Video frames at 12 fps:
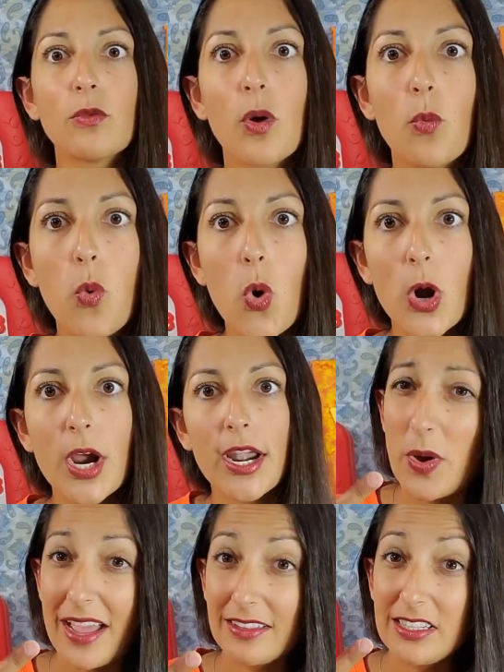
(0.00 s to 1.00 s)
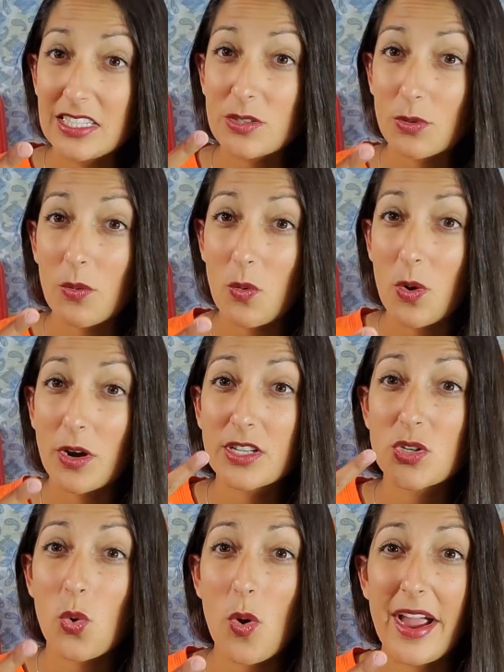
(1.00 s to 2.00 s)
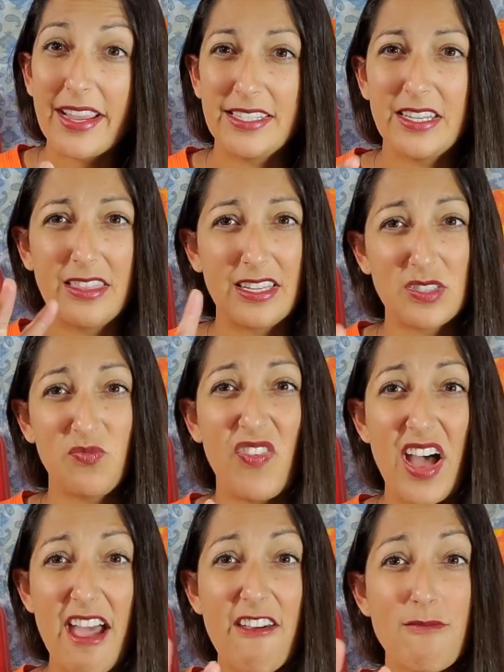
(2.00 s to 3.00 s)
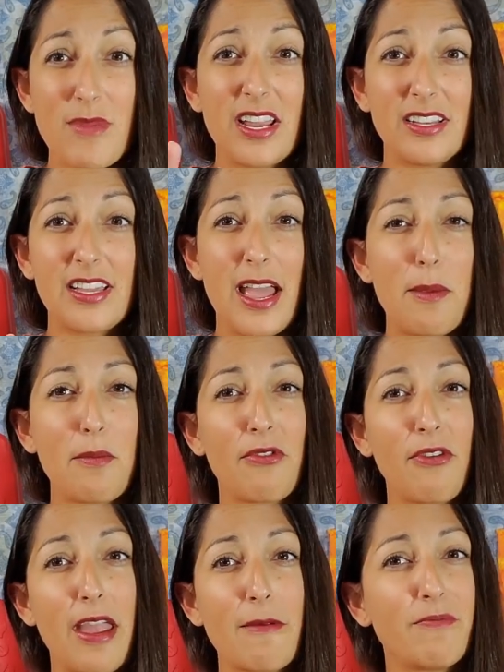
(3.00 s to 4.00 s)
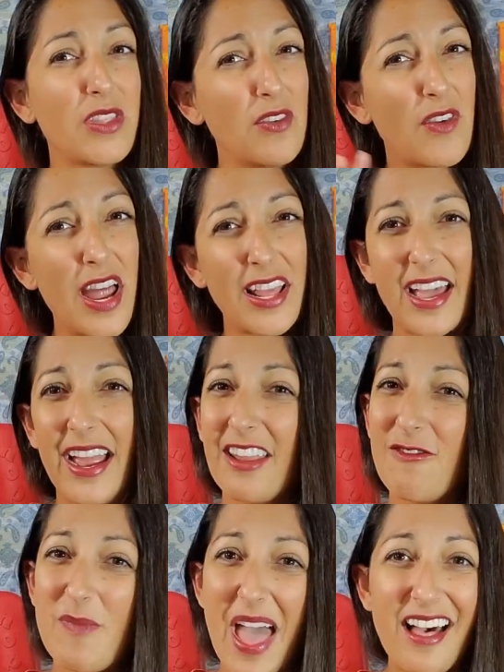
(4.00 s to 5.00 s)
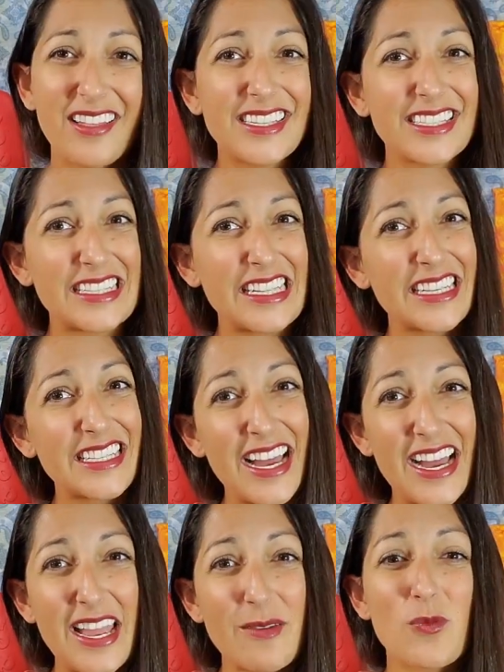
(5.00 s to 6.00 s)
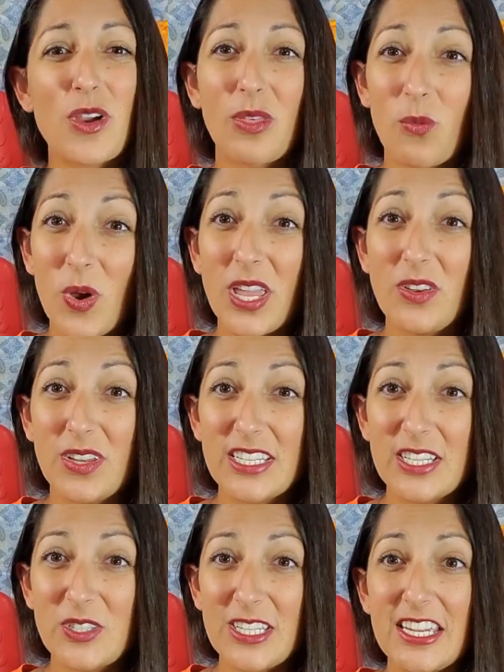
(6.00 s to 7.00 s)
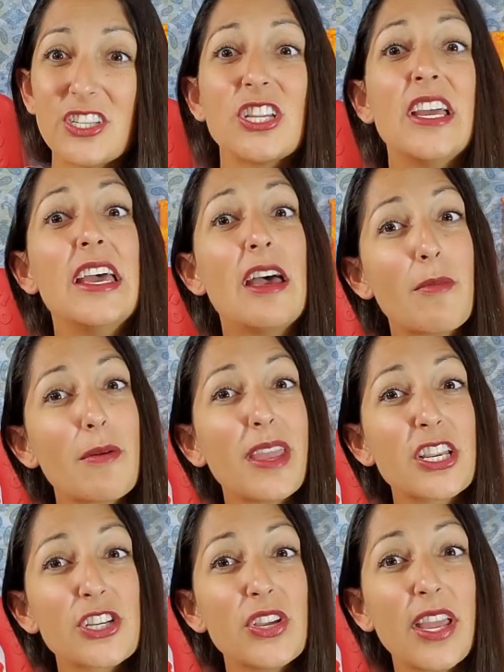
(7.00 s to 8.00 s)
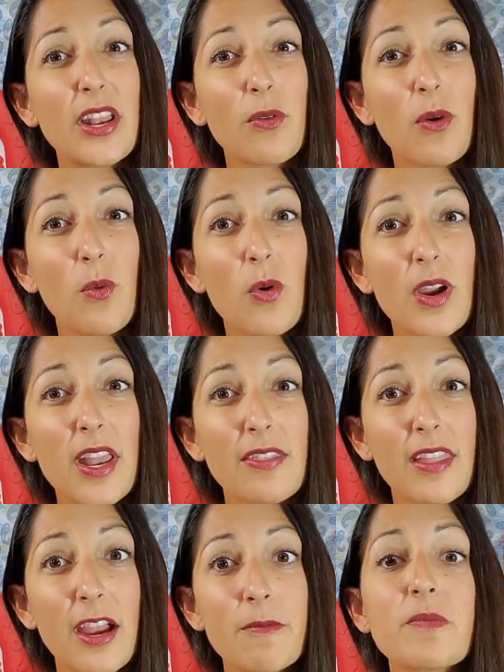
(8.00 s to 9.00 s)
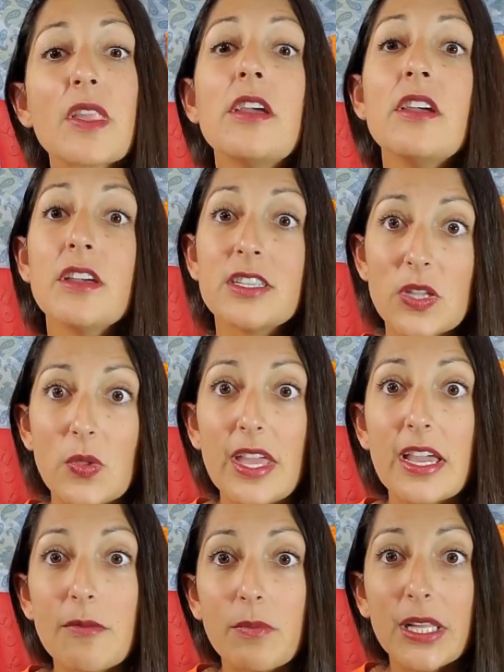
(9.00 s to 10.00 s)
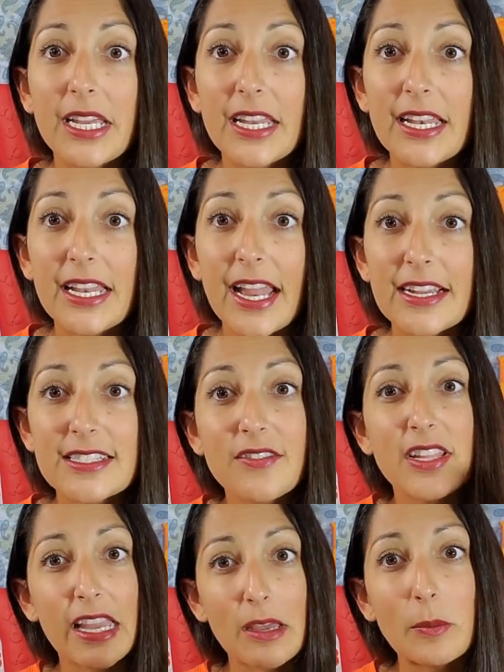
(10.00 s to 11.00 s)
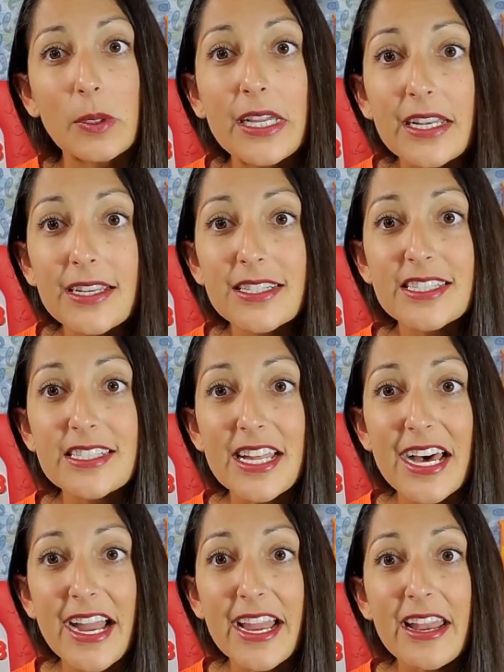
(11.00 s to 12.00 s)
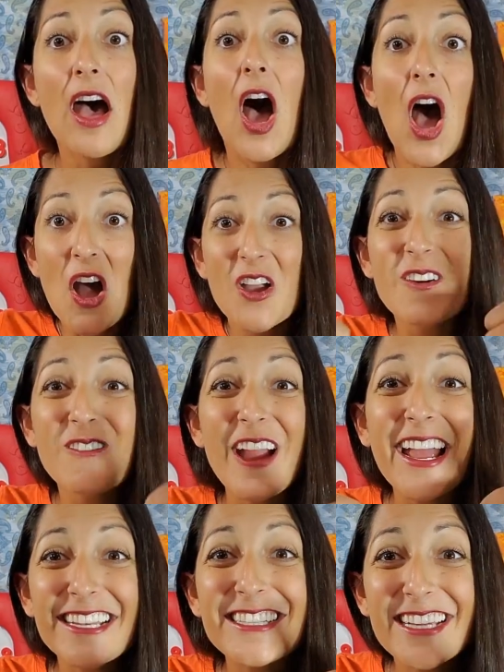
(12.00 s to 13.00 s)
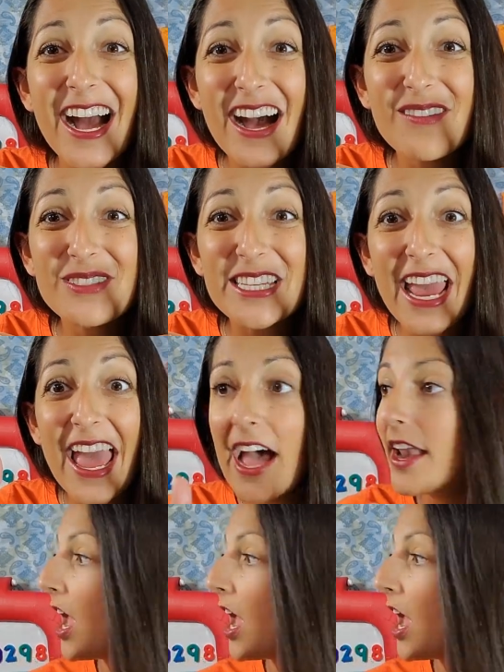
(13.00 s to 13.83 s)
Reward. At least reward twice in this 5-minute time frame. You've got to kind of balance the time with what you need to teach, but make sure you get a reward in there. So they completed an activity, they completed a slide. Great job, Jan.